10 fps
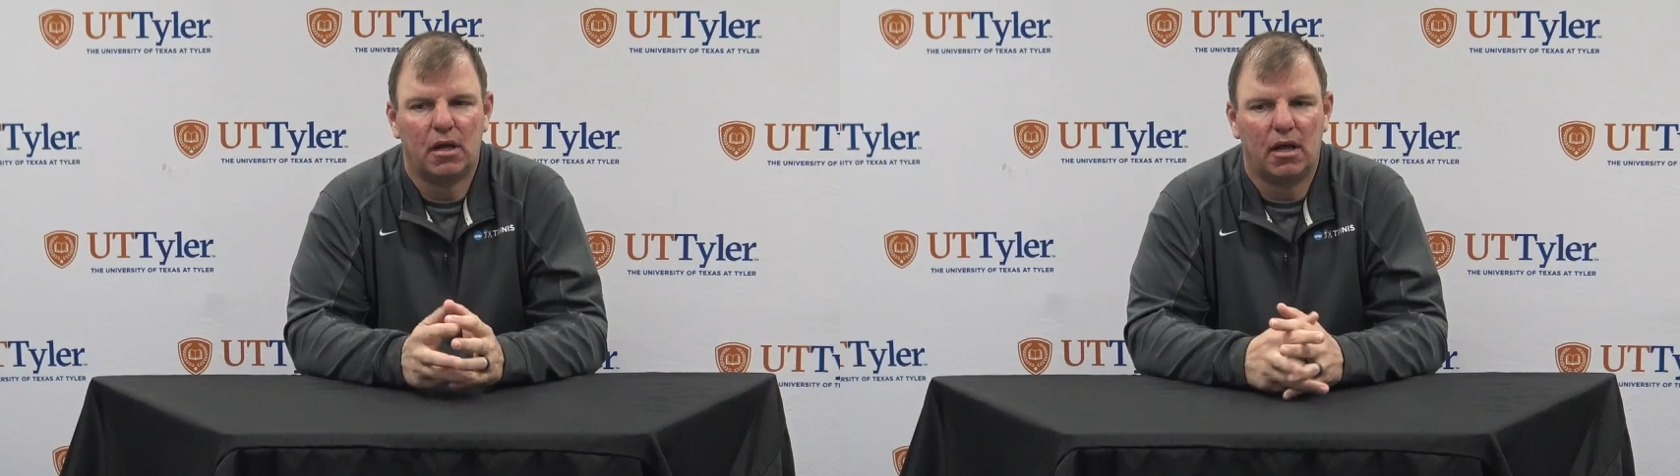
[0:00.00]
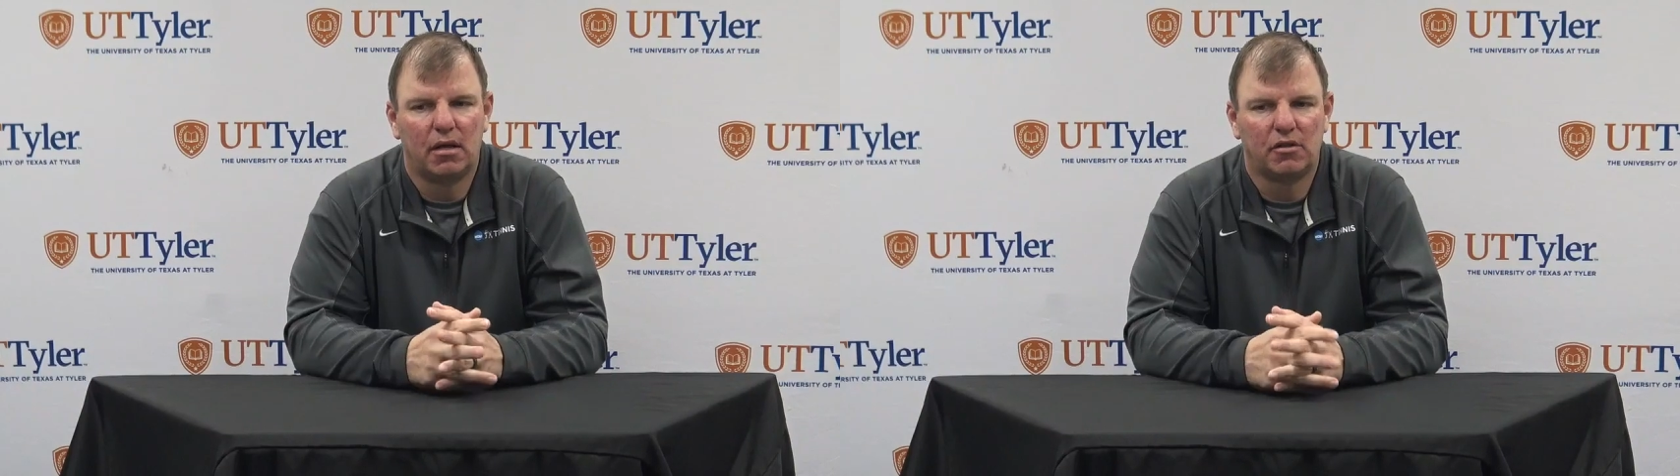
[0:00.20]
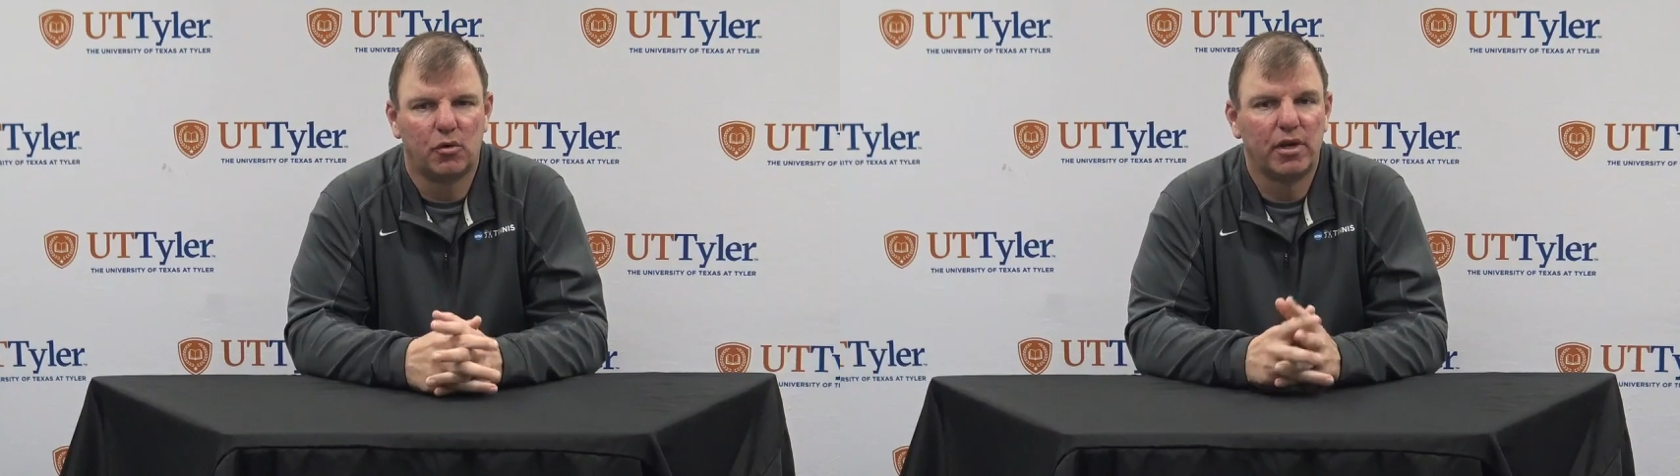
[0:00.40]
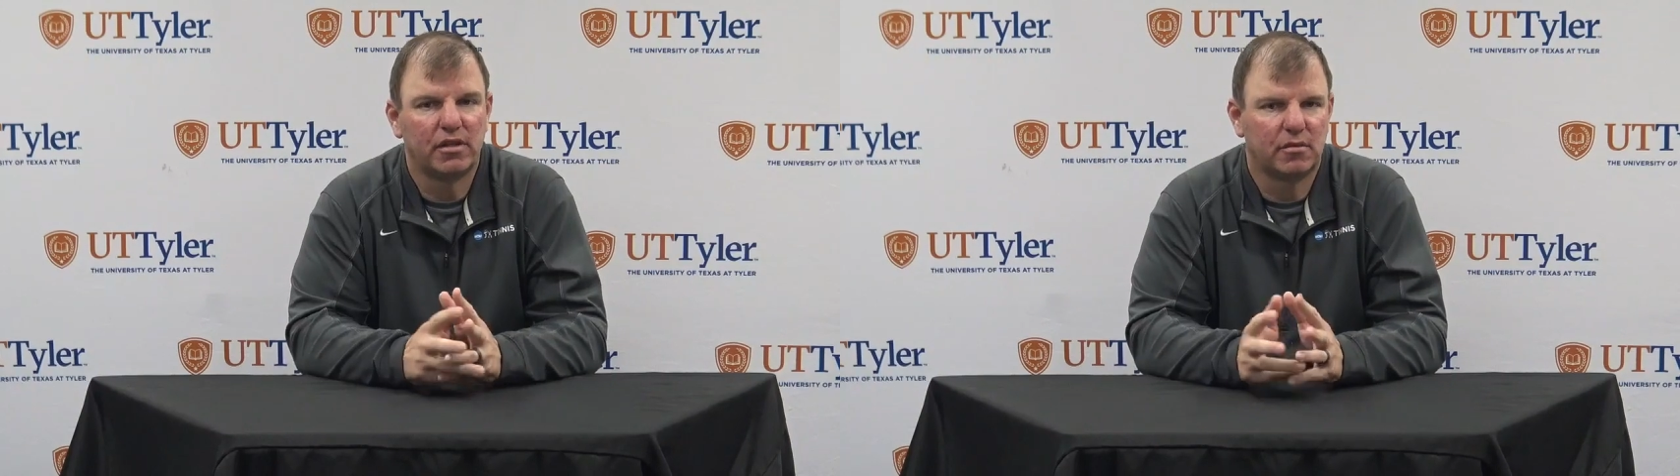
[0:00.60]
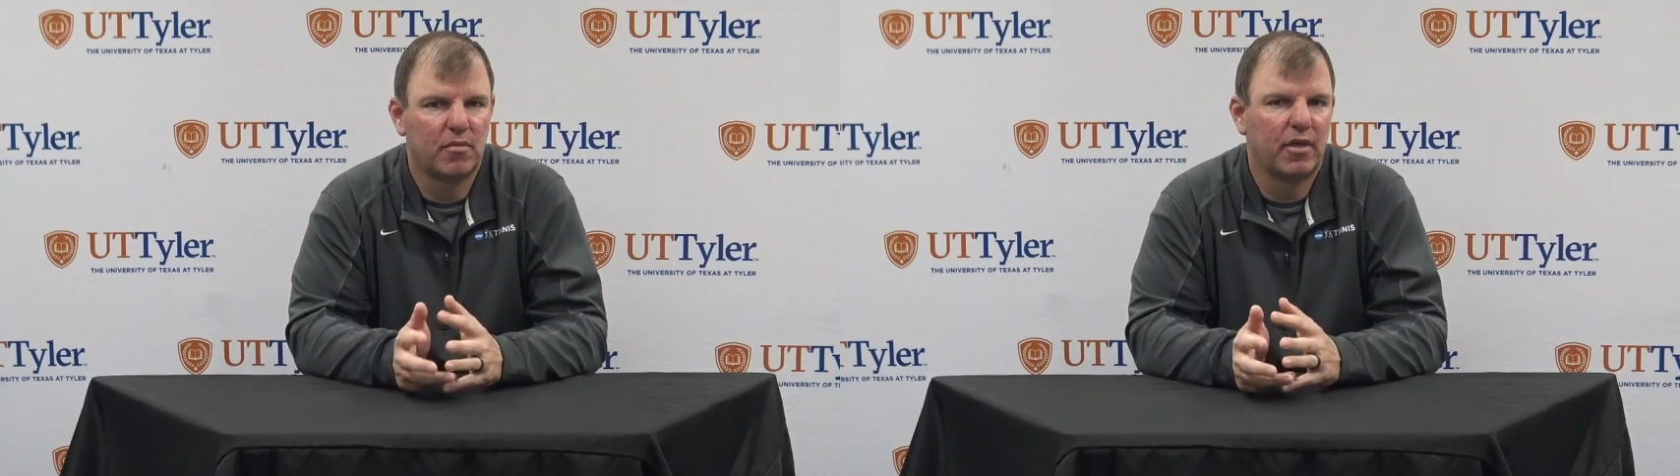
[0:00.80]
and doing
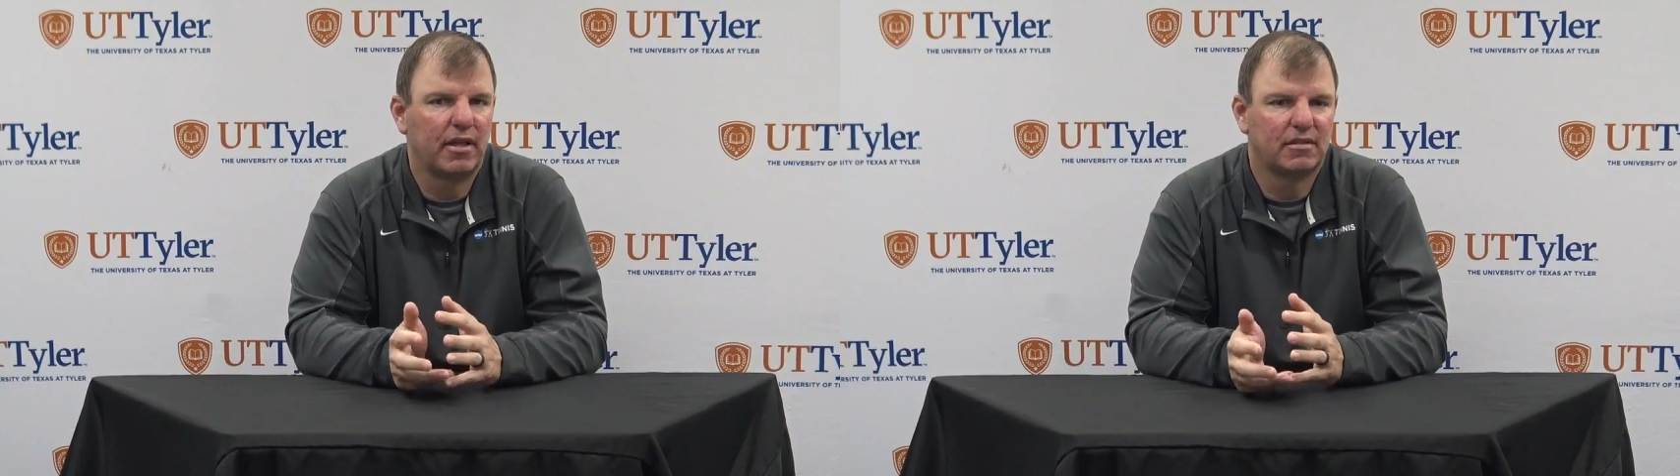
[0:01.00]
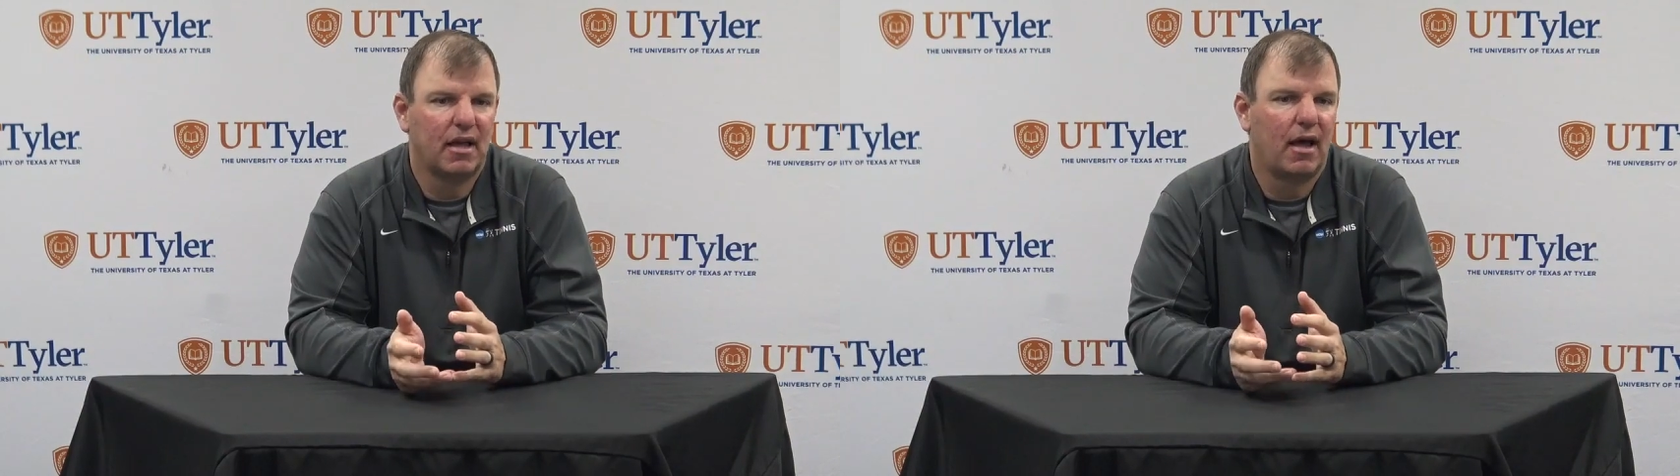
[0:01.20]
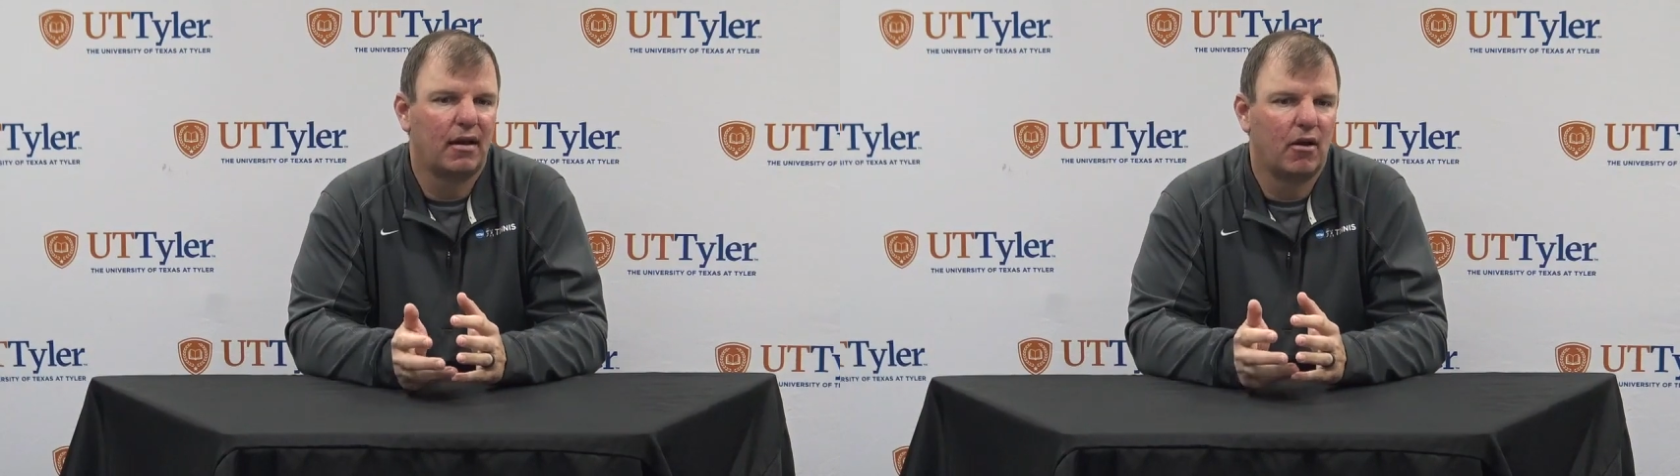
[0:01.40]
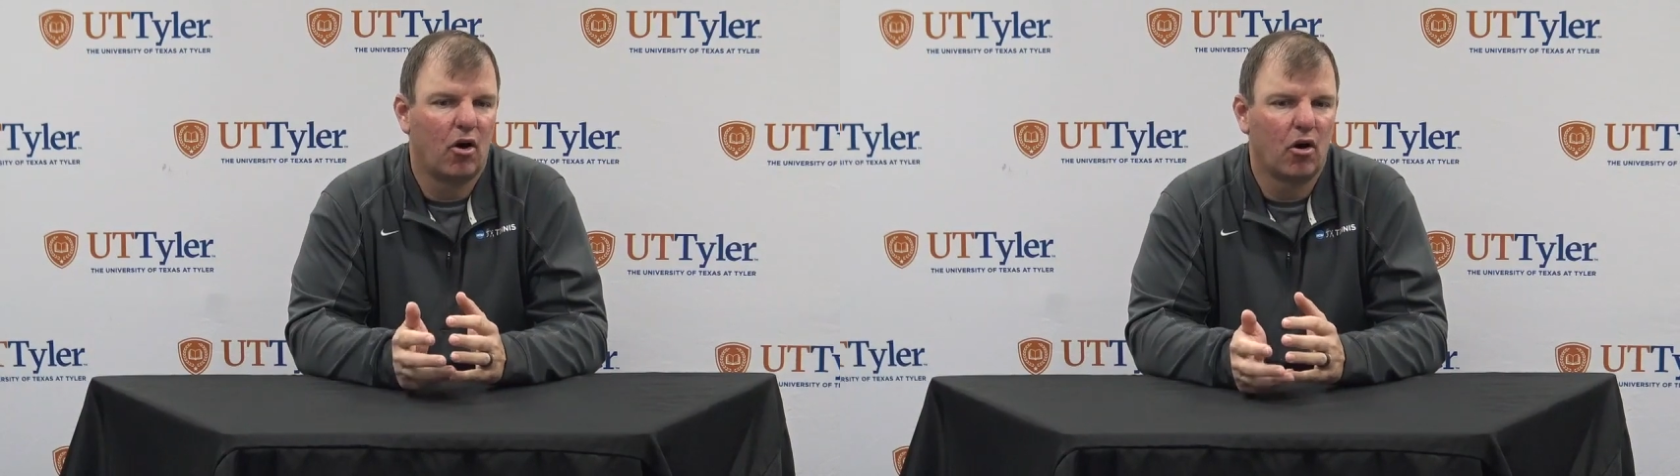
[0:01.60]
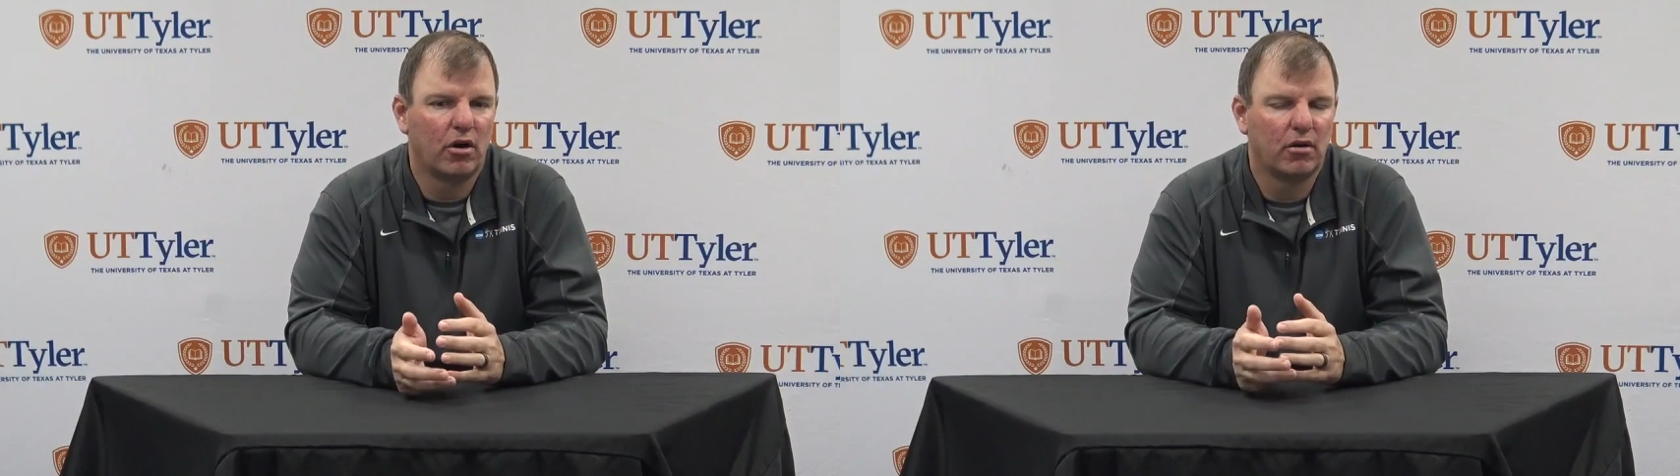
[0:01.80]
some things that
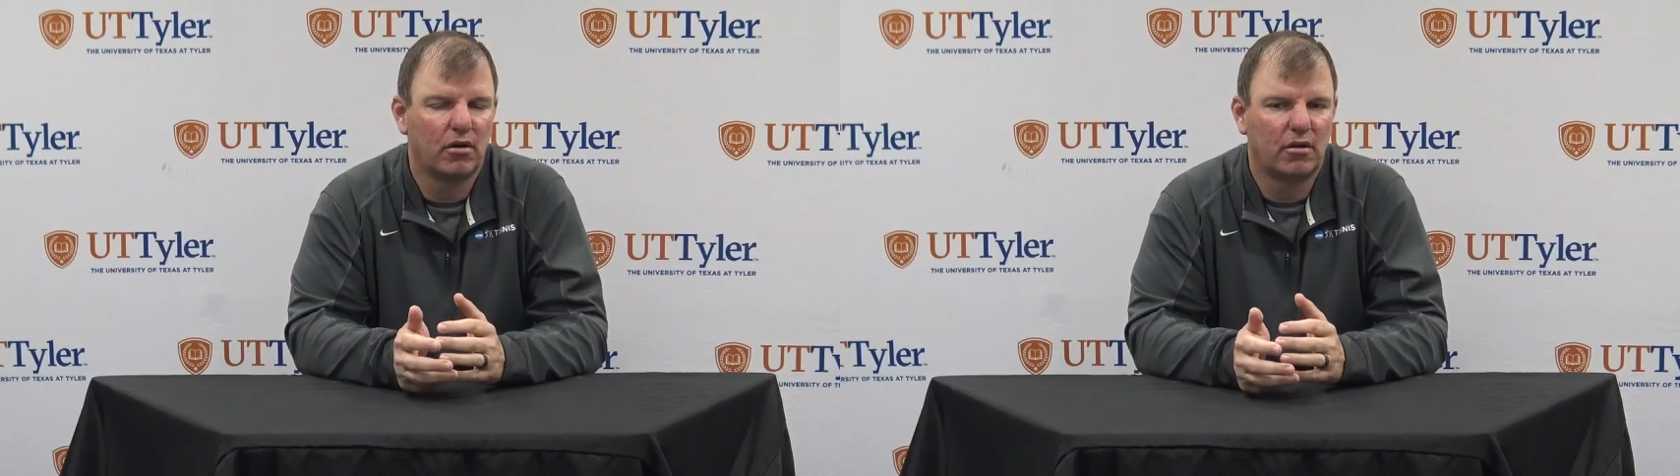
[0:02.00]
aren't